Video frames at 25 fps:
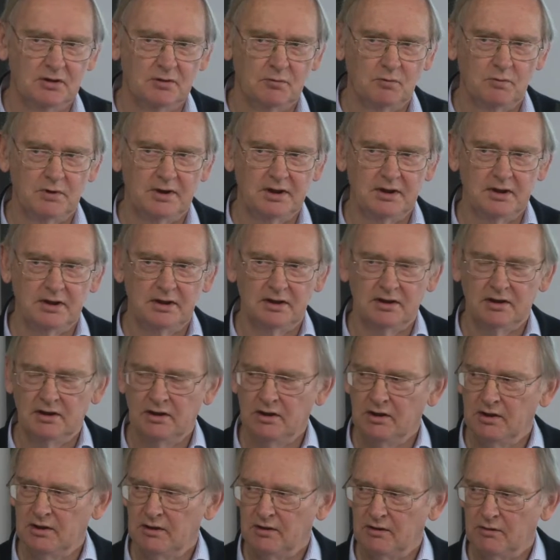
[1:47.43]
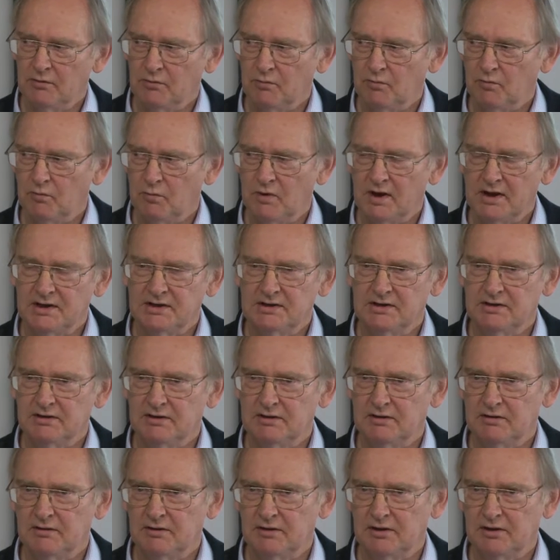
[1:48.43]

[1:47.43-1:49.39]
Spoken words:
where one